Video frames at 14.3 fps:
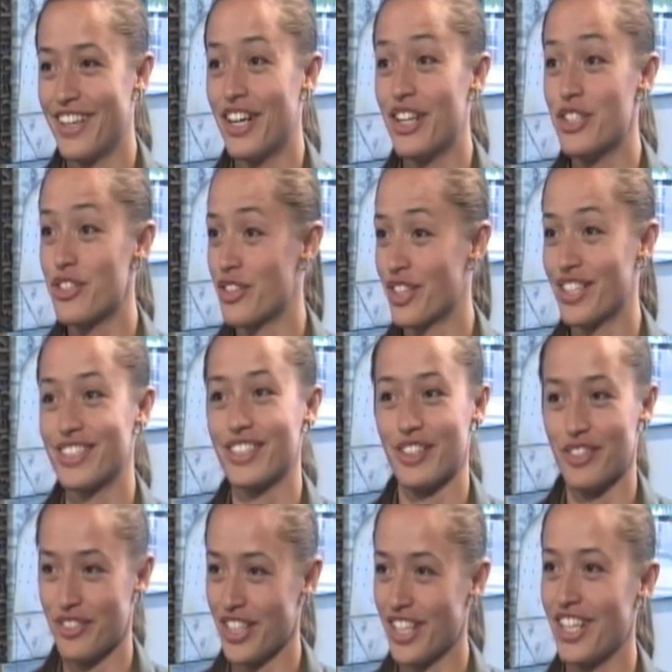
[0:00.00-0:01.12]
hundreds
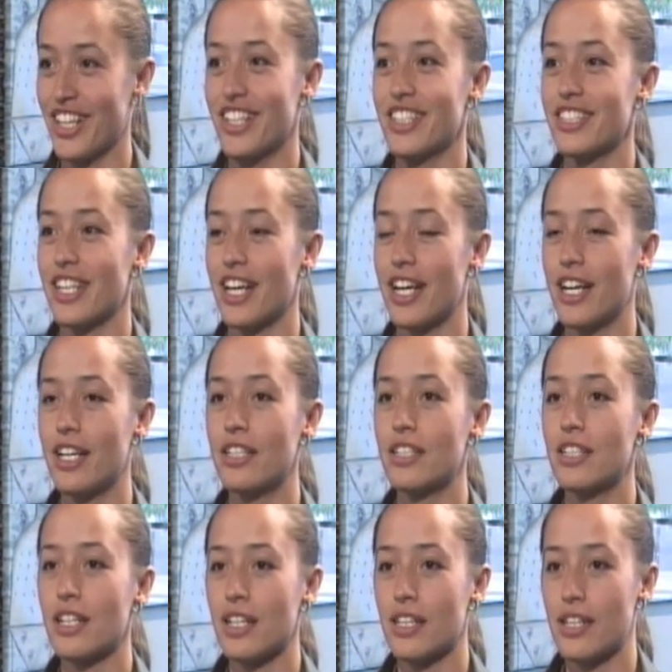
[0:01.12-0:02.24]
of years, and
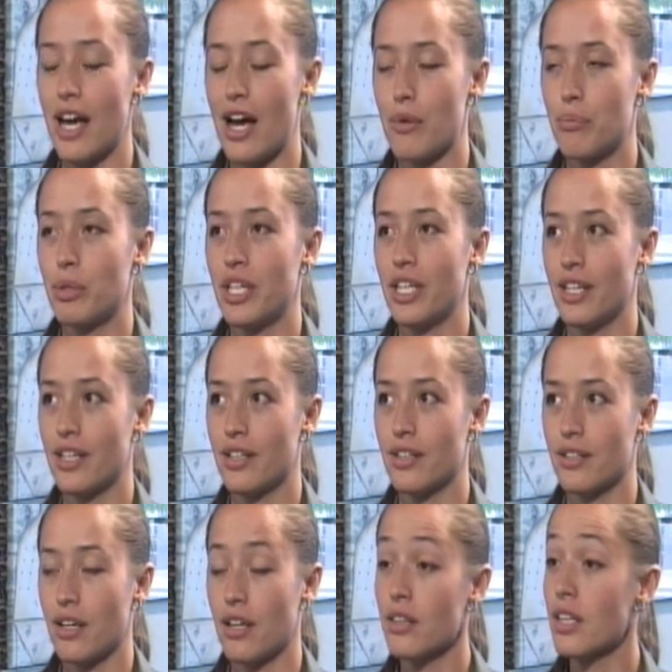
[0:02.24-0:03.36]
that being
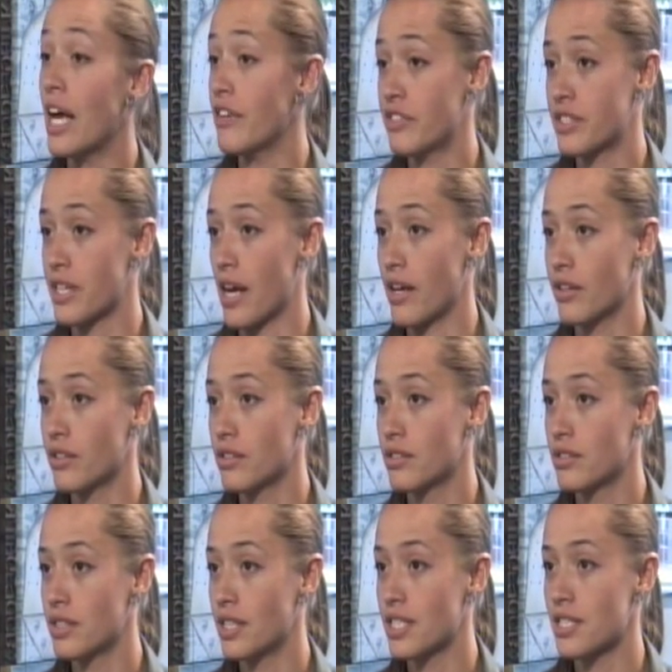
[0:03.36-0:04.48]
a lifestyle.
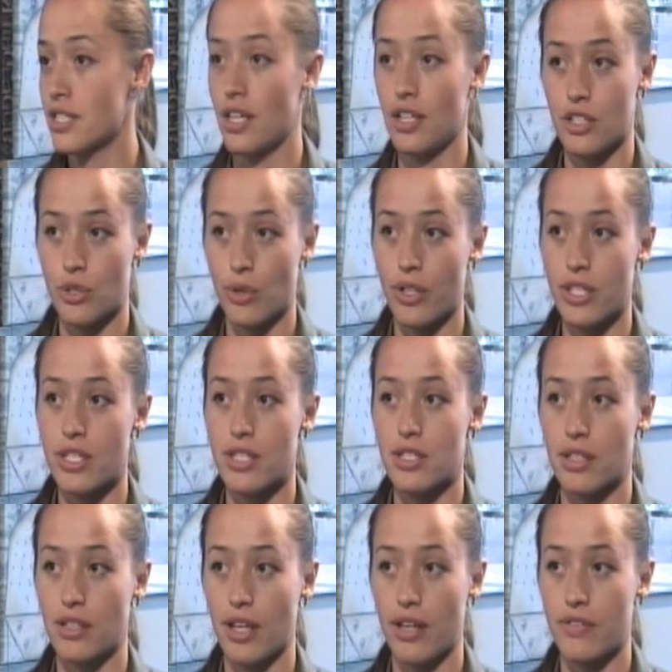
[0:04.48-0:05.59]
It's not a choice, it's
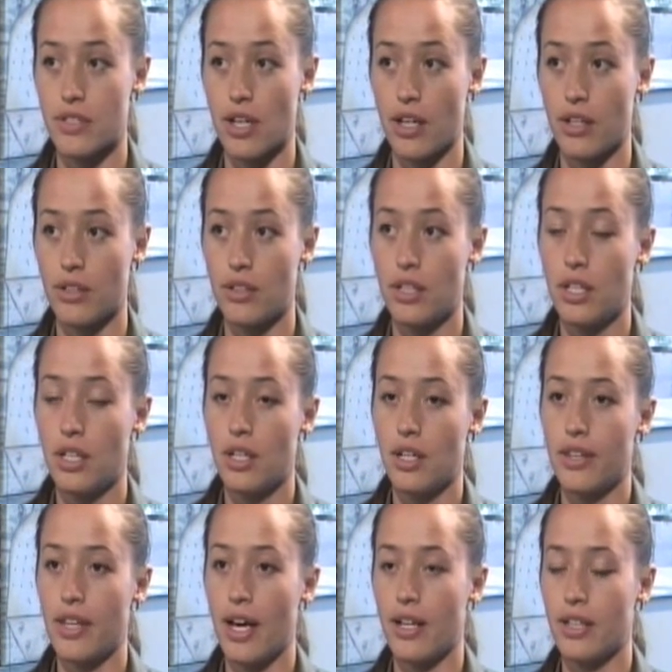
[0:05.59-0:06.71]
a lifestyle.
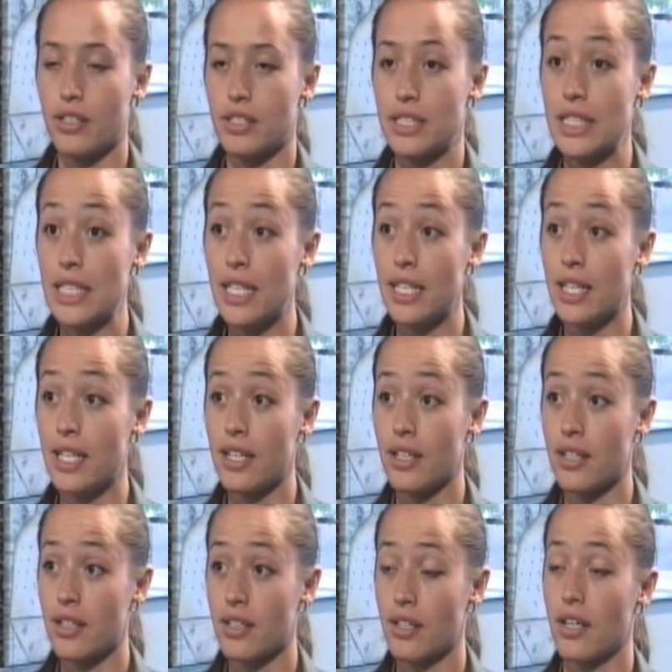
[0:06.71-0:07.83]
That
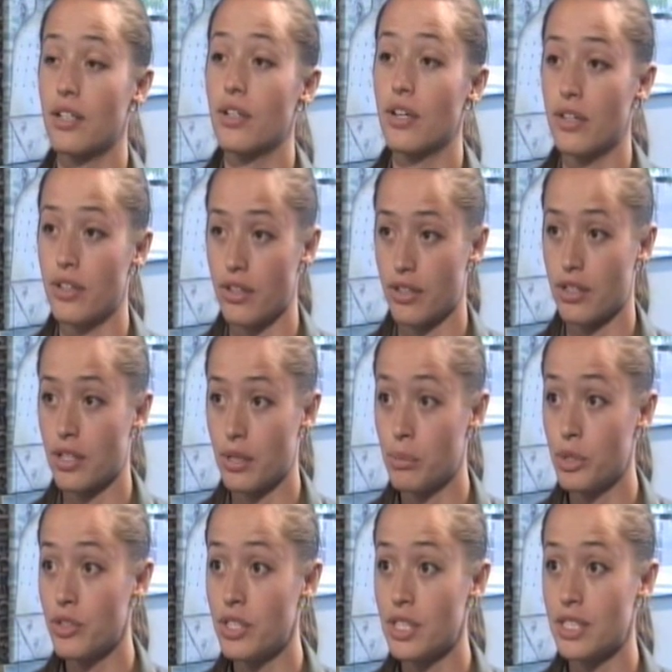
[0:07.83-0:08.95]
seeing another
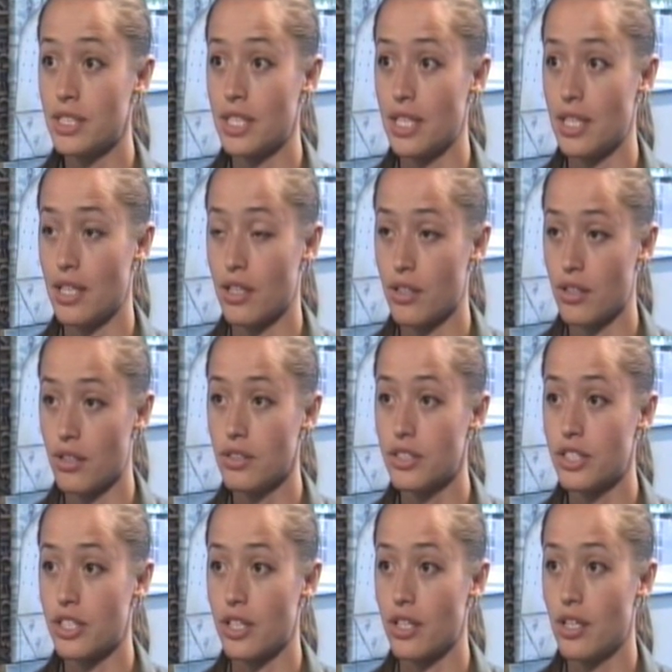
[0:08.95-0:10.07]
community and
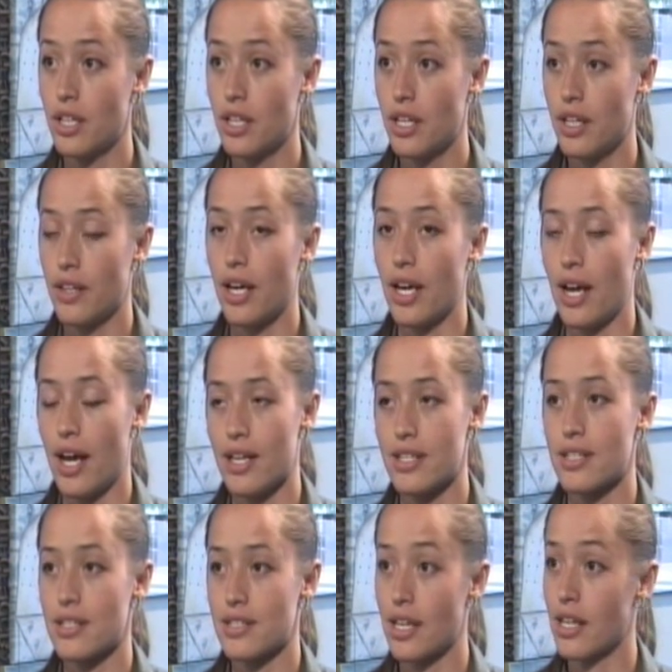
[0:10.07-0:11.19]
culture that has
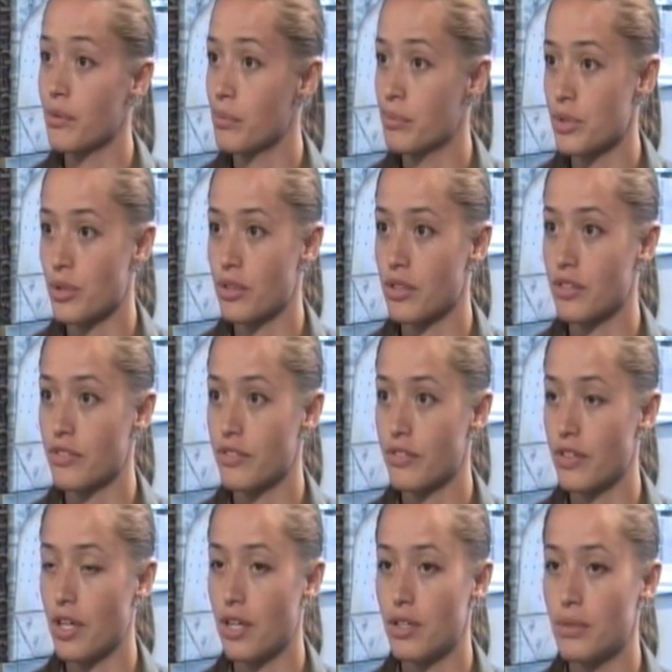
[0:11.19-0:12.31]
the same sort of
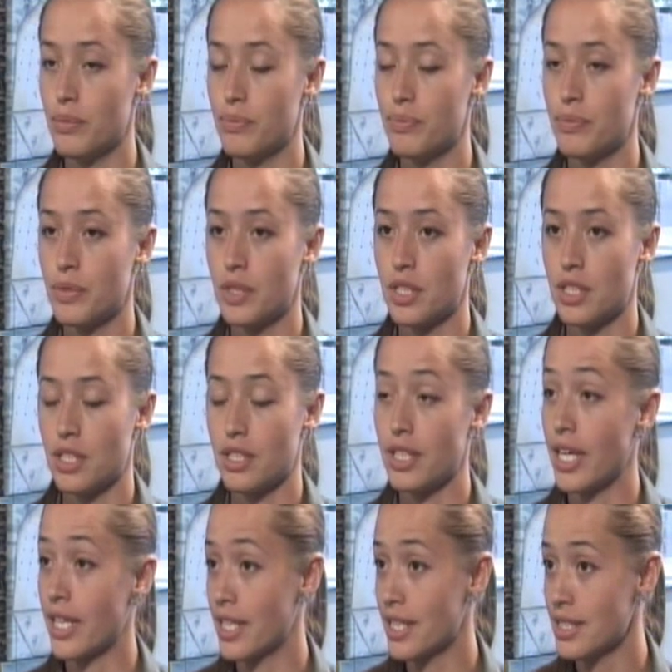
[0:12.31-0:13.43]
um,
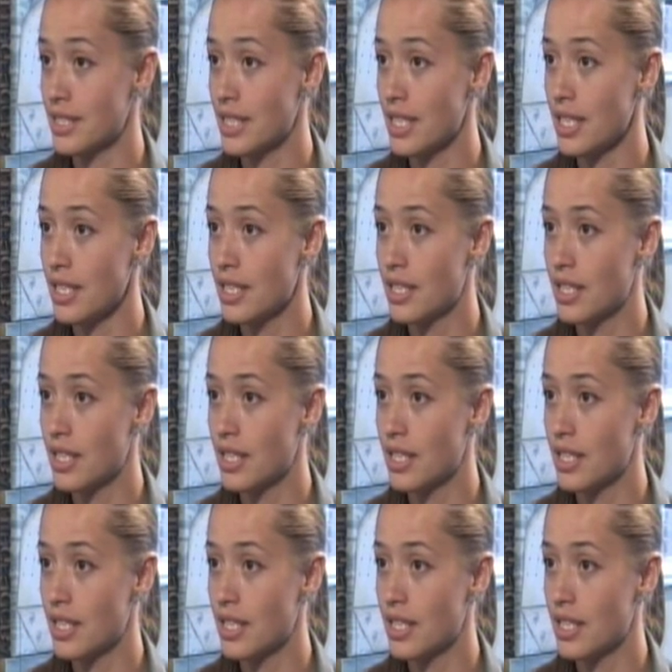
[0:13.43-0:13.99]
legacy